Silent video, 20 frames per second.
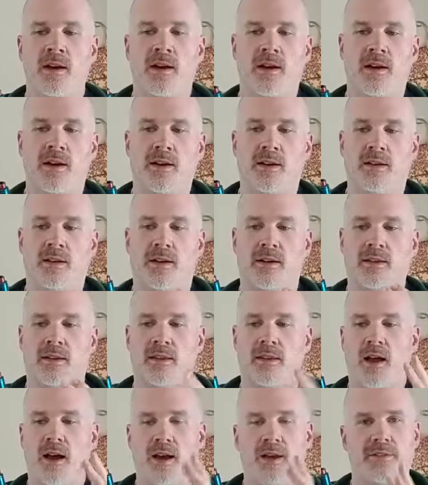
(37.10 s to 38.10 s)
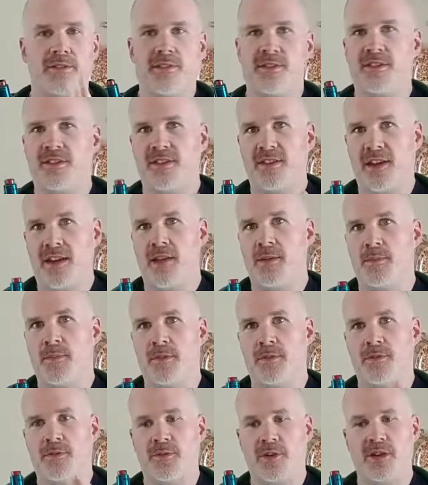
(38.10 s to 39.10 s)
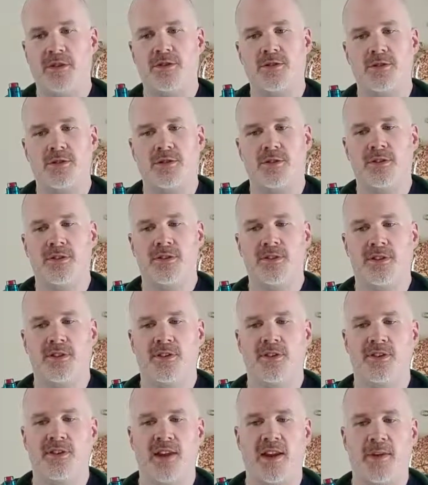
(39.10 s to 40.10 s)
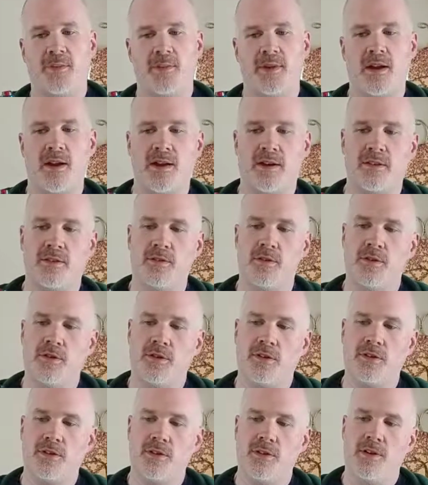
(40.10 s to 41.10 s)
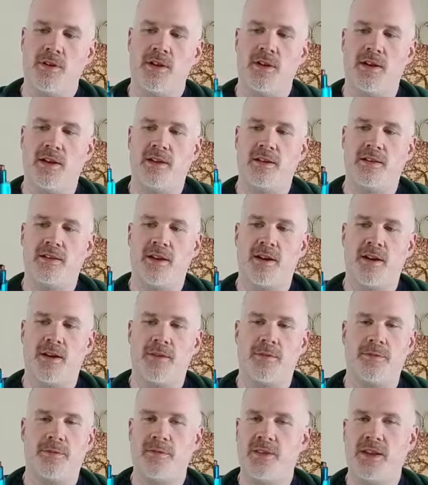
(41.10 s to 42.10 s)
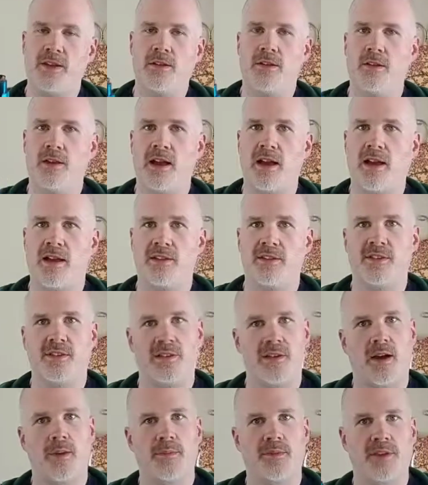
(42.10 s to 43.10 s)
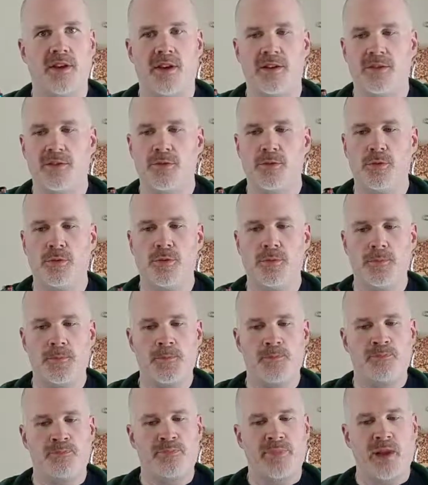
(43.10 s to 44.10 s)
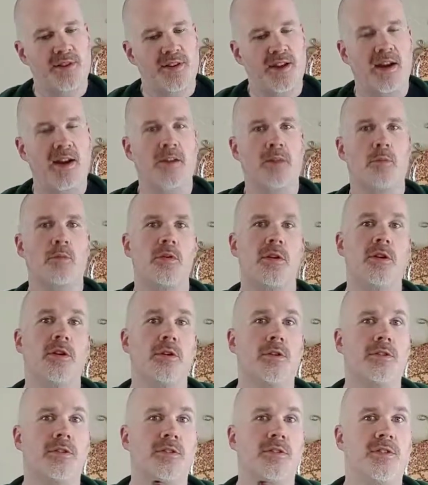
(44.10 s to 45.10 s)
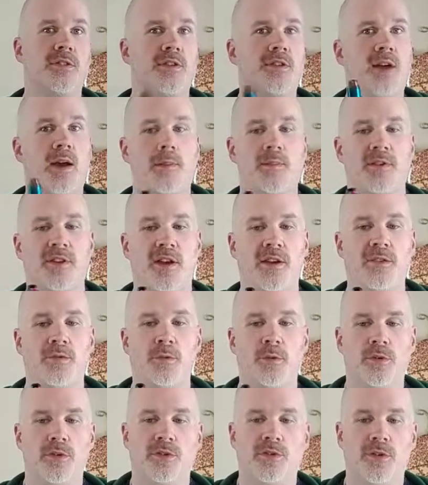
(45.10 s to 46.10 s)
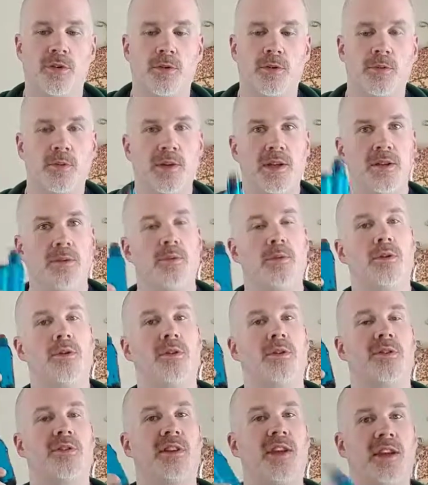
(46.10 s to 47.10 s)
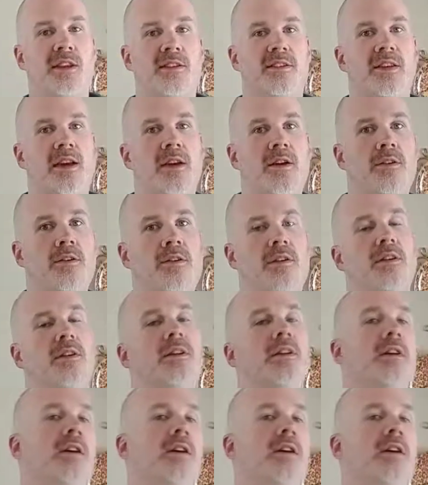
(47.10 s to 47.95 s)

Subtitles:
A lot of the same features, same kind of look and feel as the Topside Dual. Just kind of the precursor to the Topside Dual. So we will take it down.